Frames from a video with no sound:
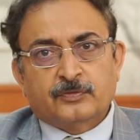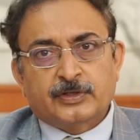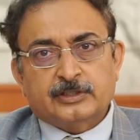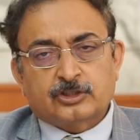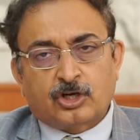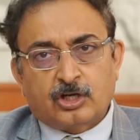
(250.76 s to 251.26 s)

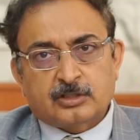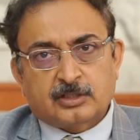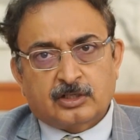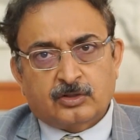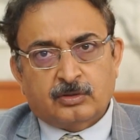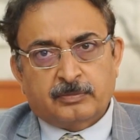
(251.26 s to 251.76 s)
we thought,
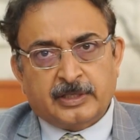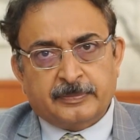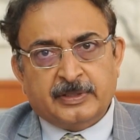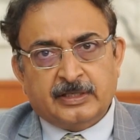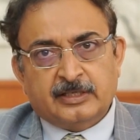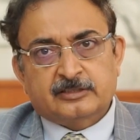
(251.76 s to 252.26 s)
you know,
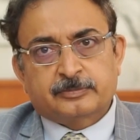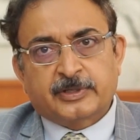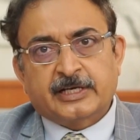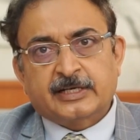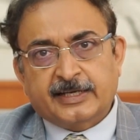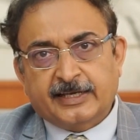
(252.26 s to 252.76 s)
maybe he's
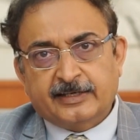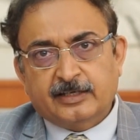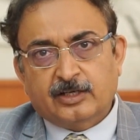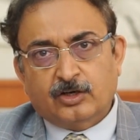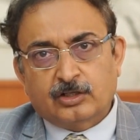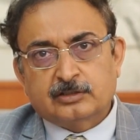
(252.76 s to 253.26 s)
brain
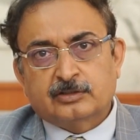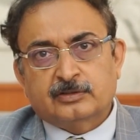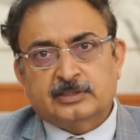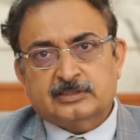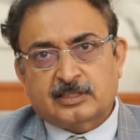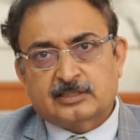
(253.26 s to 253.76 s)
dead, although
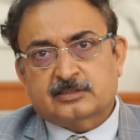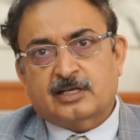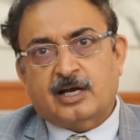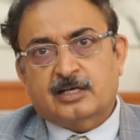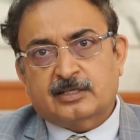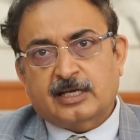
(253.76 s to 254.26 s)
his, his
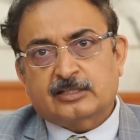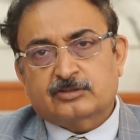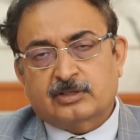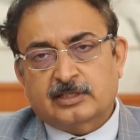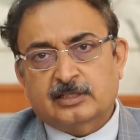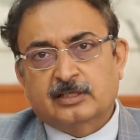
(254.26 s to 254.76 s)
heart
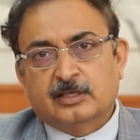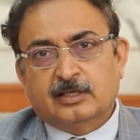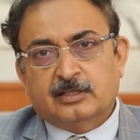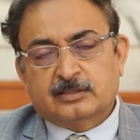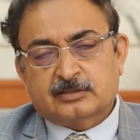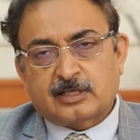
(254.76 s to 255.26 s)
actually
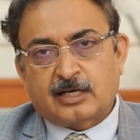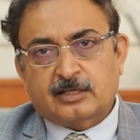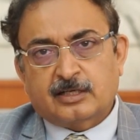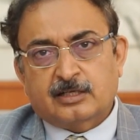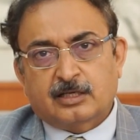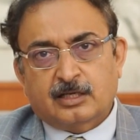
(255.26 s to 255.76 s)

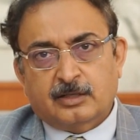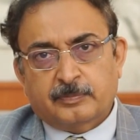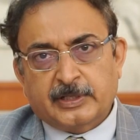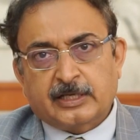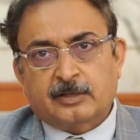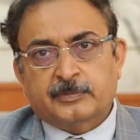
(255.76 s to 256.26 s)
started uh,
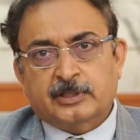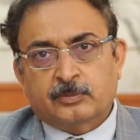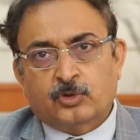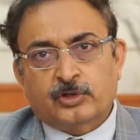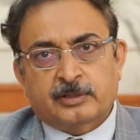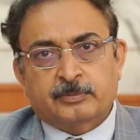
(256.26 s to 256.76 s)
becoming
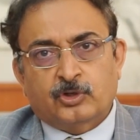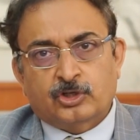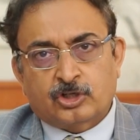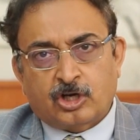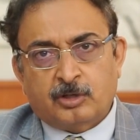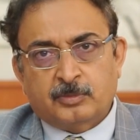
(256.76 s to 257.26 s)
more and
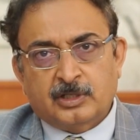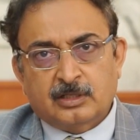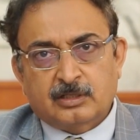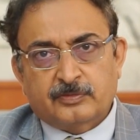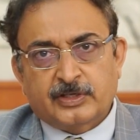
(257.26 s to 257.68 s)
more normal.